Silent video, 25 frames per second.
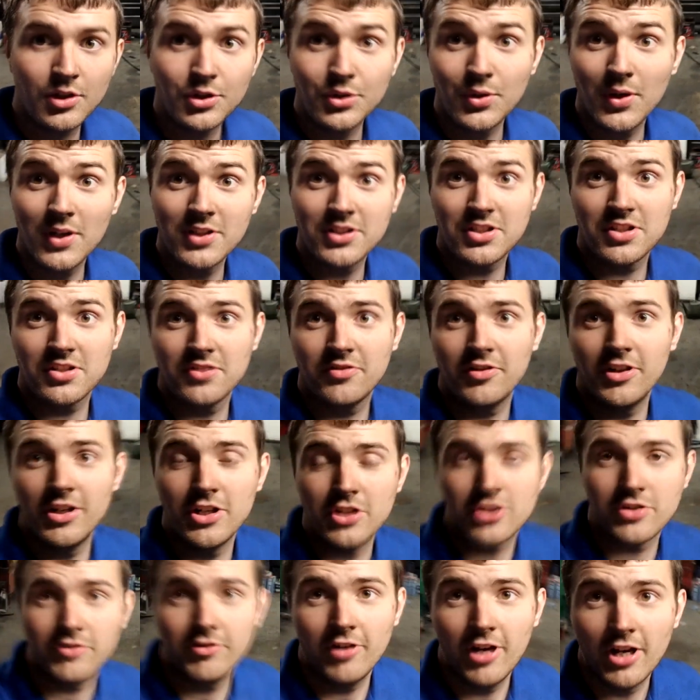So that's us
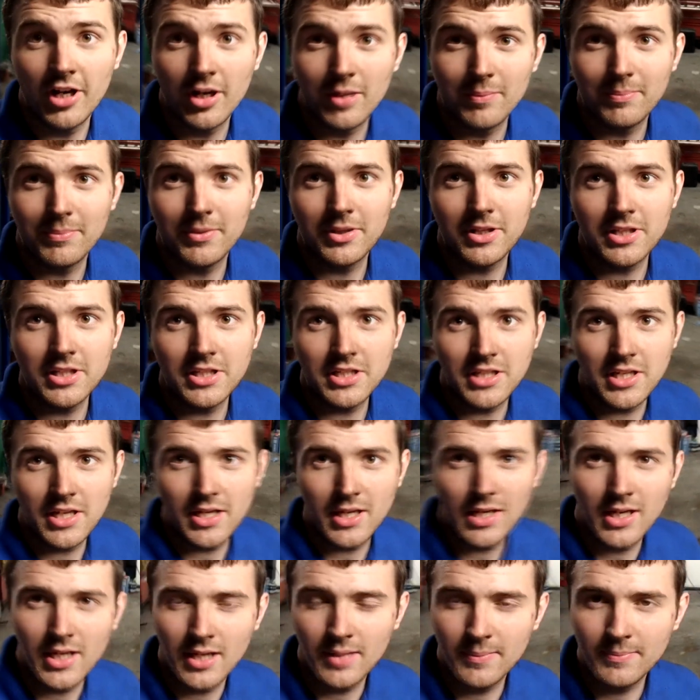finished fitting up
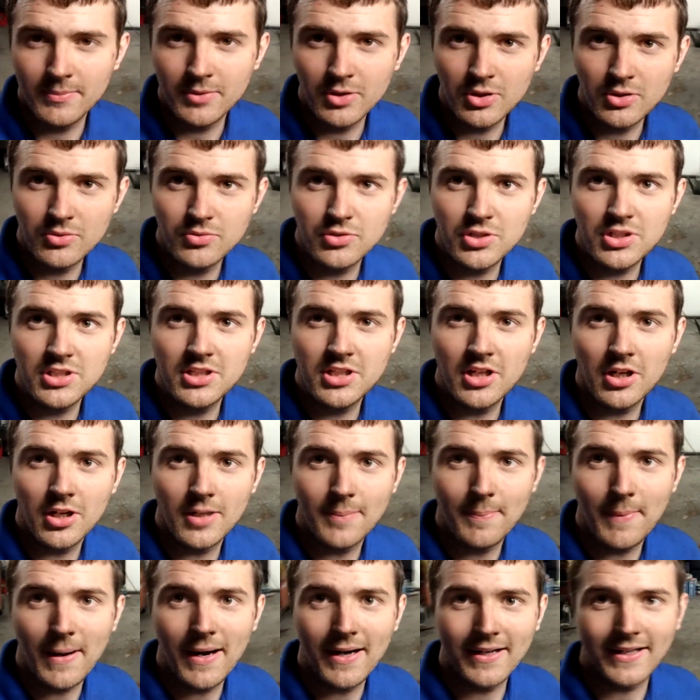the new
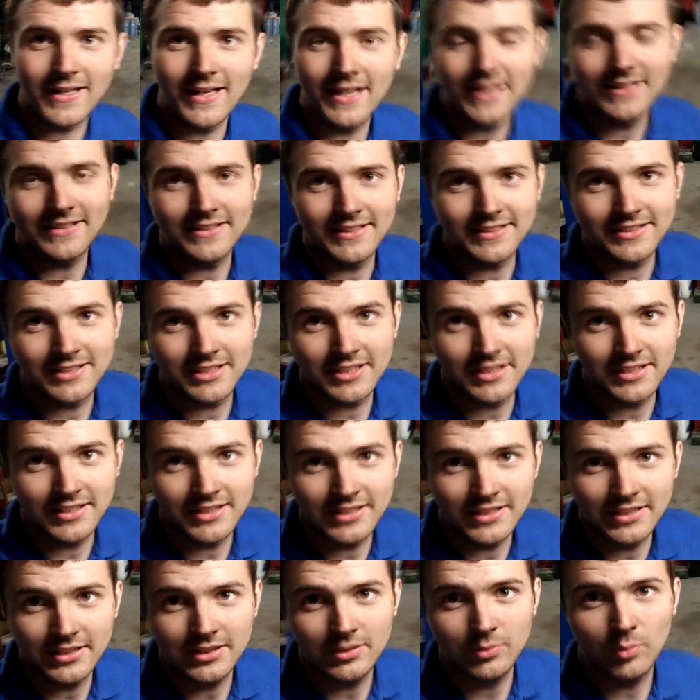GTR back end into
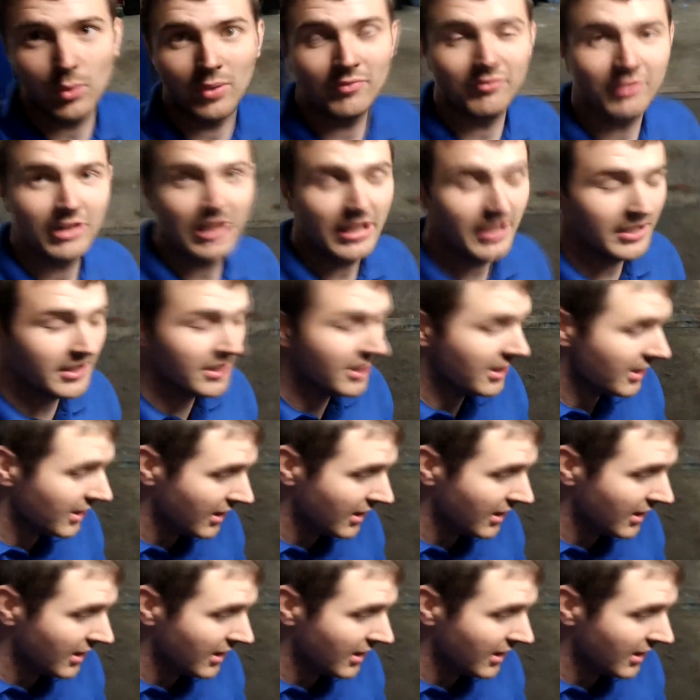the Onevia.